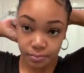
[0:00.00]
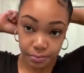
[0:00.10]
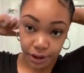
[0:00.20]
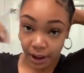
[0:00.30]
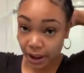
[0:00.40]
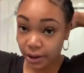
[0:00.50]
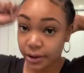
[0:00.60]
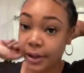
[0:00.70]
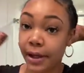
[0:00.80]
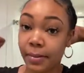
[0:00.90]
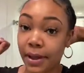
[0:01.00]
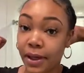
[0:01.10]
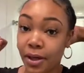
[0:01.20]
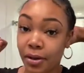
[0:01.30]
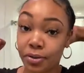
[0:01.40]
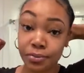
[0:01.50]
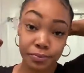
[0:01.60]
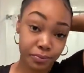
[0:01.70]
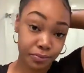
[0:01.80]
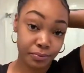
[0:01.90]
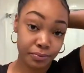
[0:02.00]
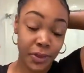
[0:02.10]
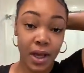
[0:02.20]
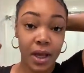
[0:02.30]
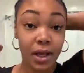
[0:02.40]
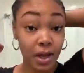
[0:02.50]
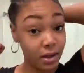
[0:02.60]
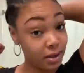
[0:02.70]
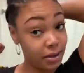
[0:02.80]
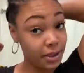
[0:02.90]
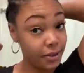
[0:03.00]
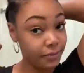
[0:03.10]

put like a little headband on and call it a day.